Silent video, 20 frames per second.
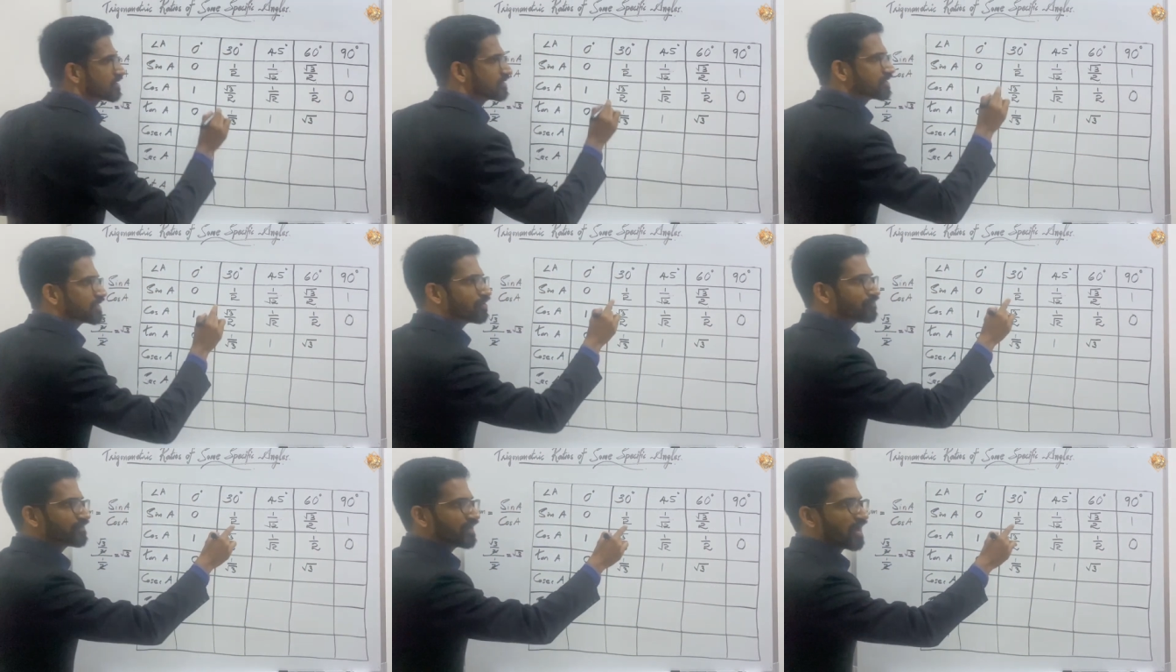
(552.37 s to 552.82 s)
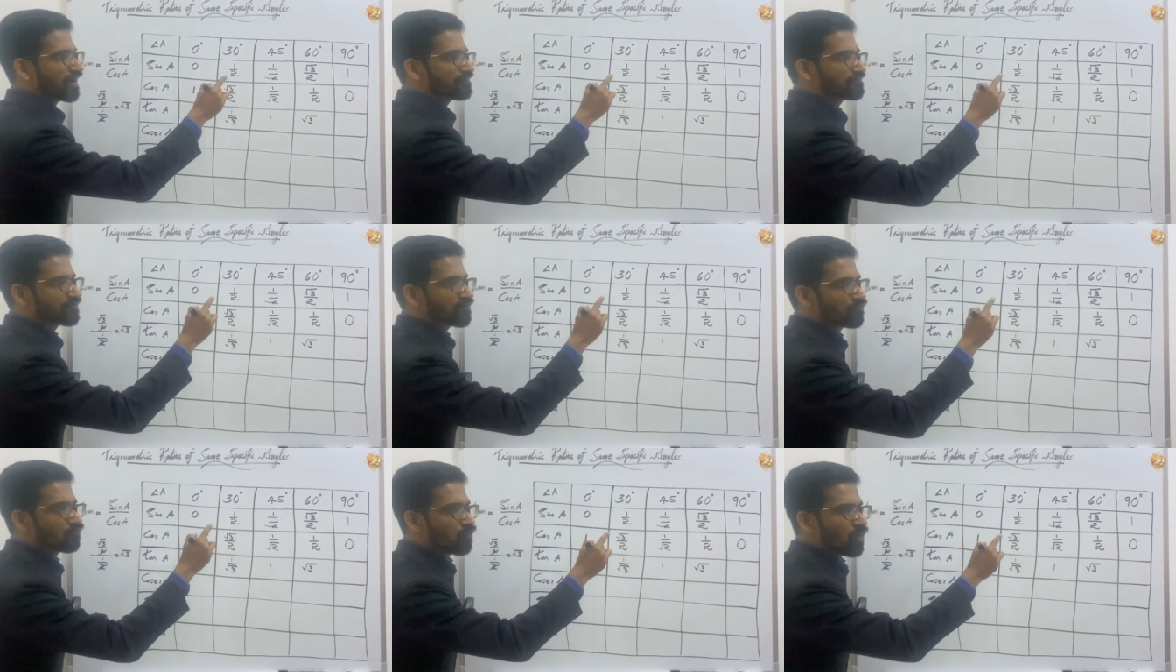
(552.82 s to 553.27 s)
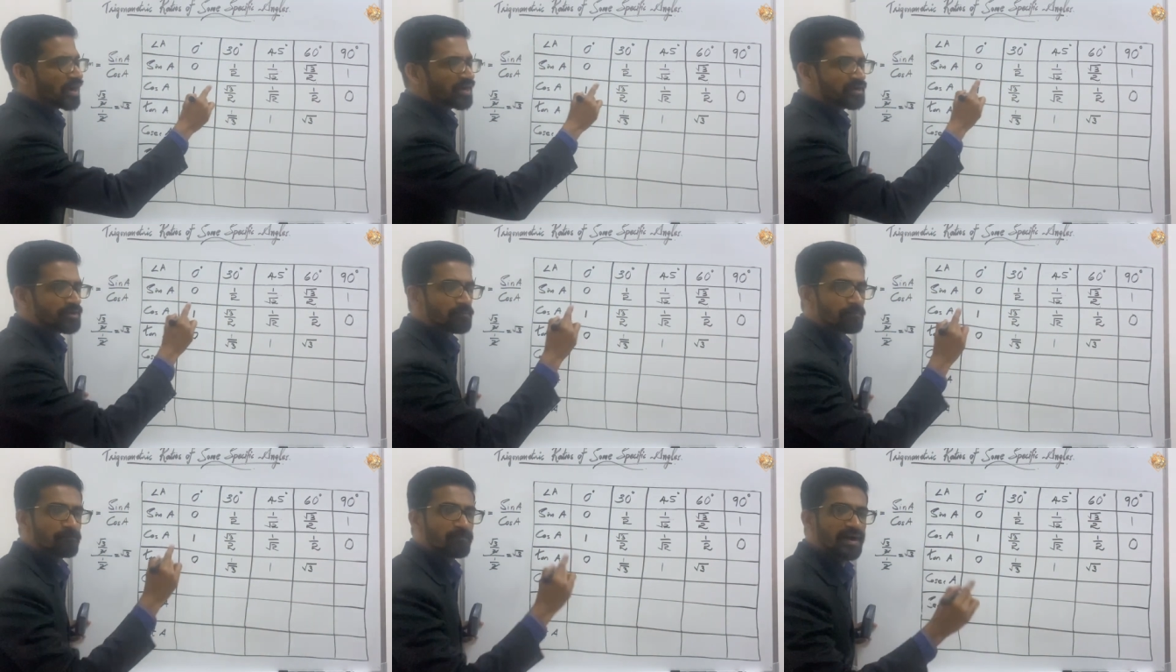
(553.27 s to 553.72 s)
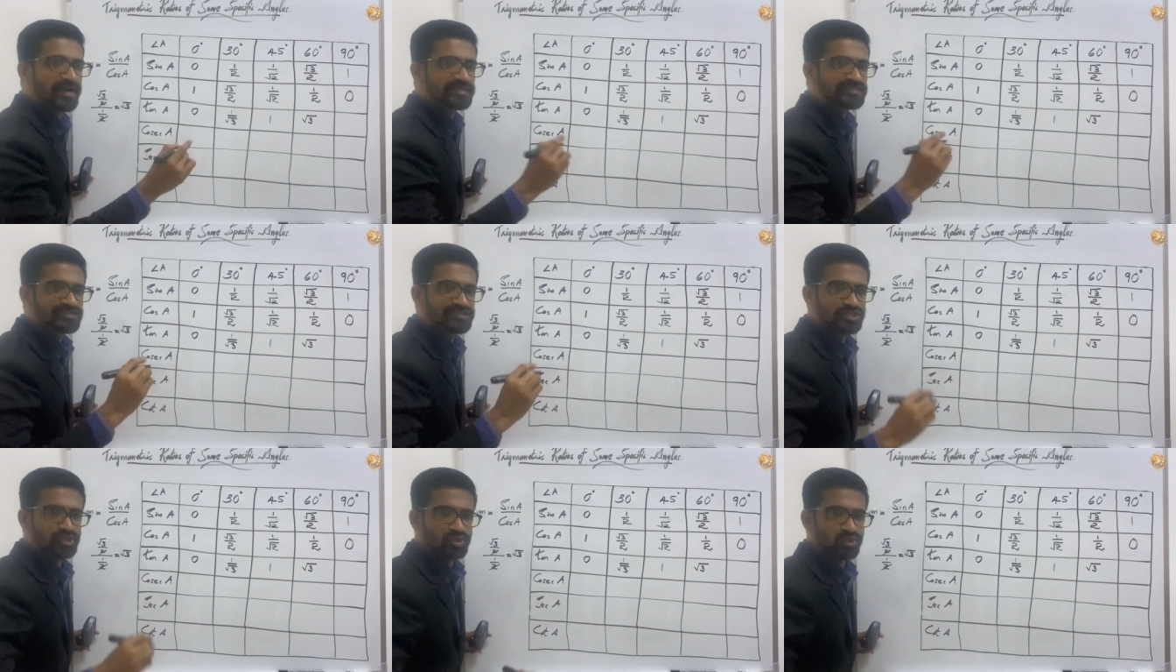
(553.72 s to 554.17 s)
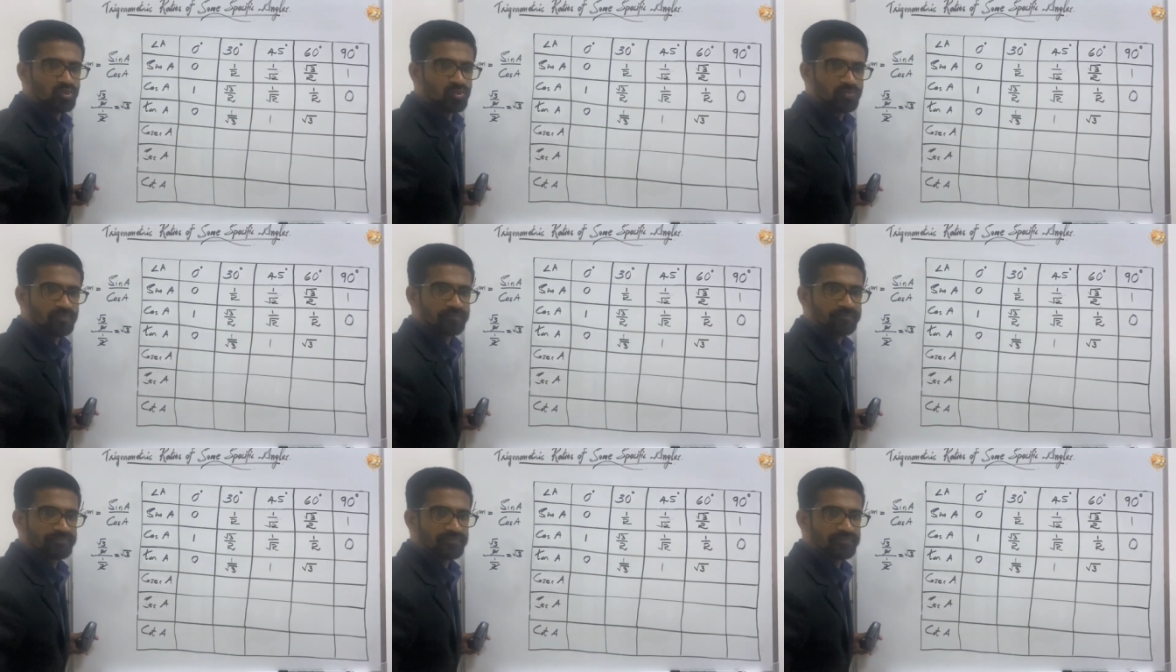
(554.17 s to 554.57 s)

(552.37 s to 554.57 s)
Now we have 1 by 0.